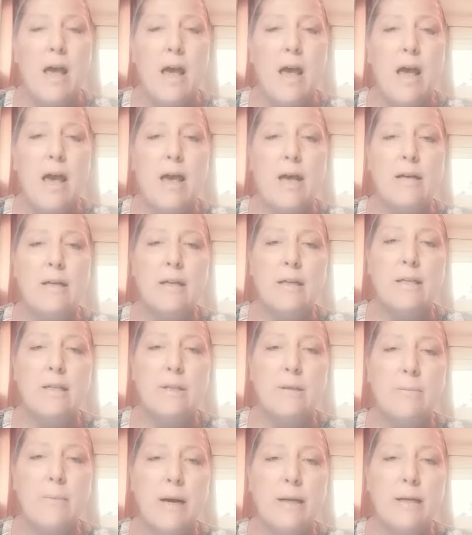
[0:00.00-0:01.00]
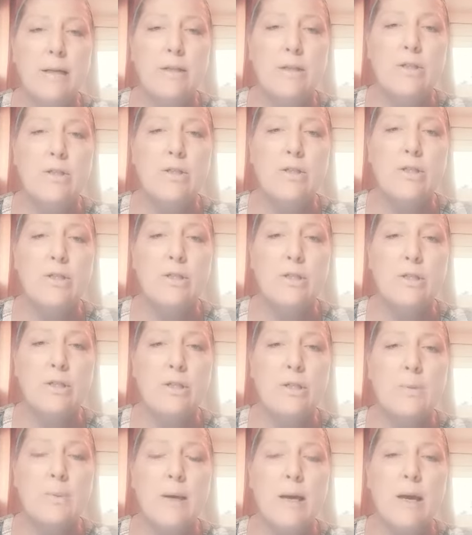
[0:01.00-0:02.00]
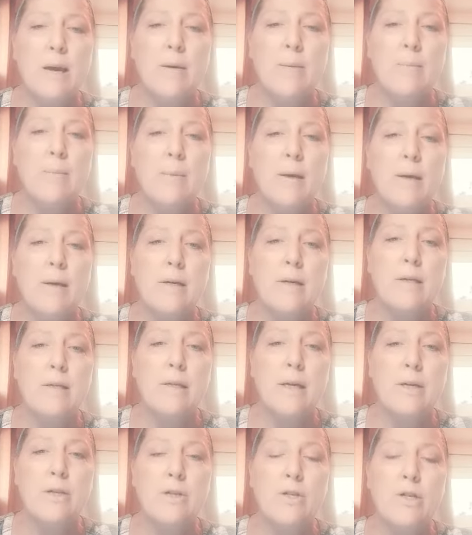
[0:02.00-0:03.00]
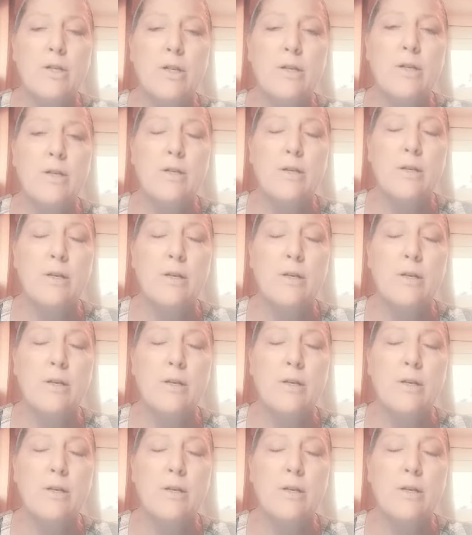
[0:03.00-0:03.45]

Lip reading: and I still managed to swing it because she